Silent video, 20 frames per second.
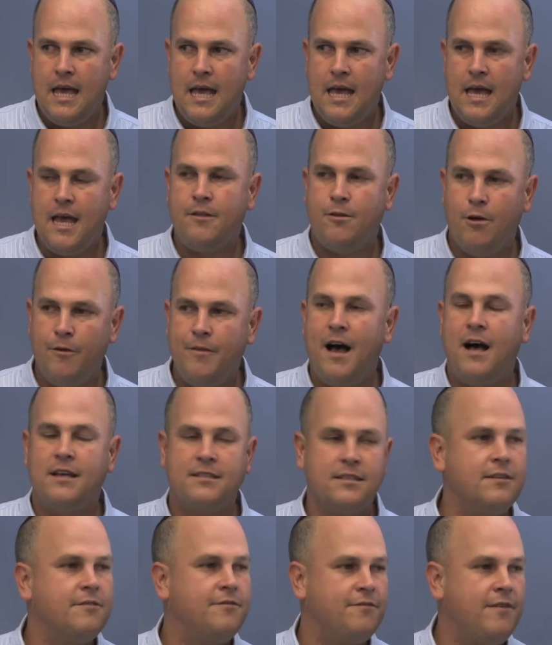And
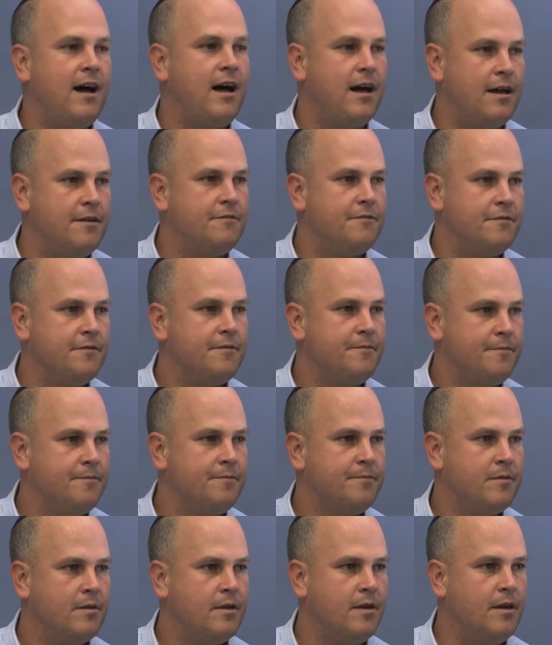2005
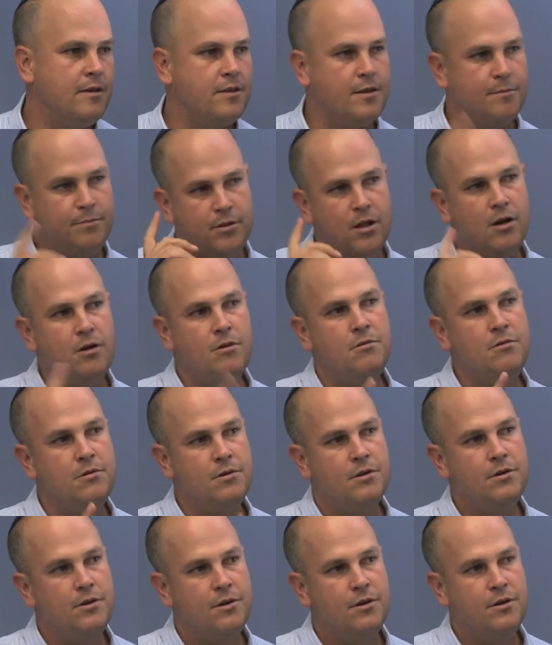is a blow
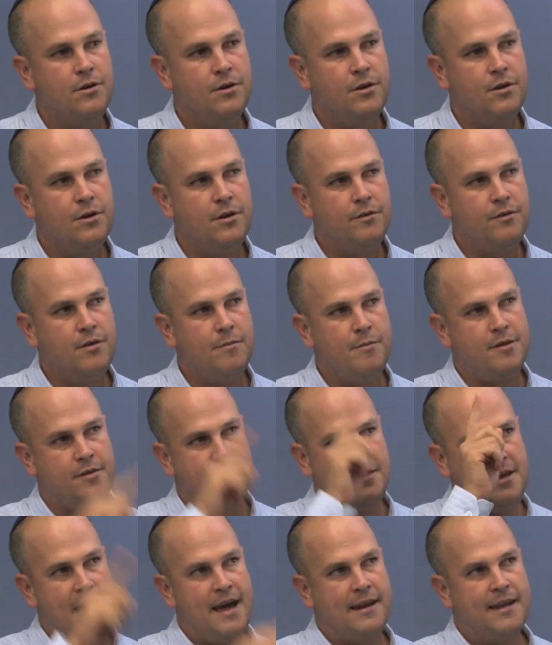to
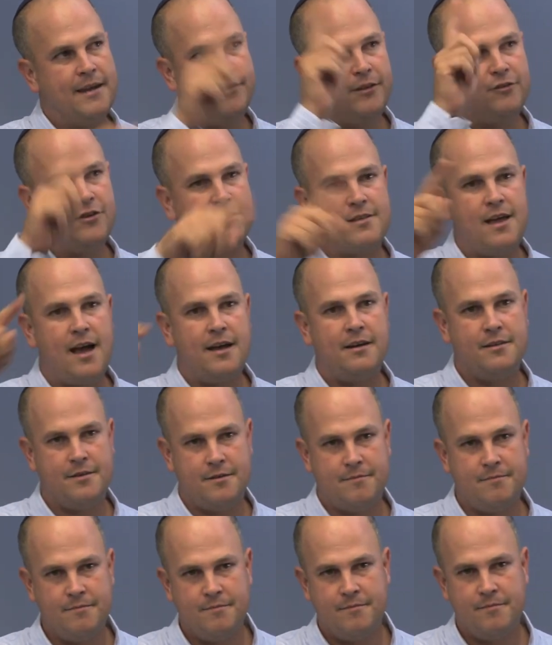Messianic religious
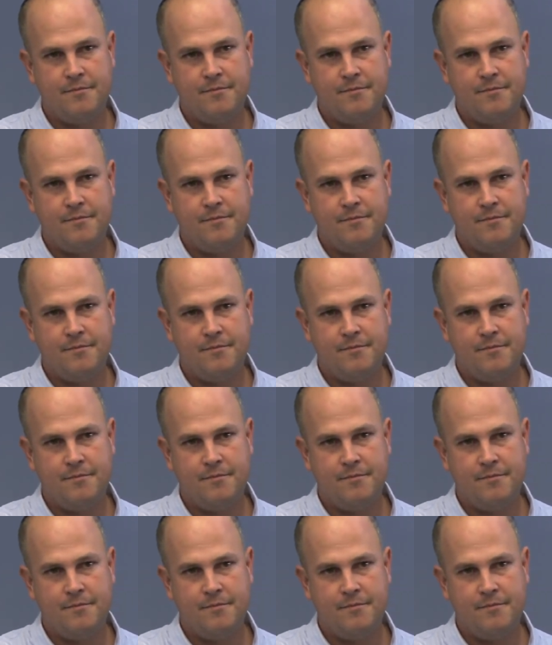Zionism.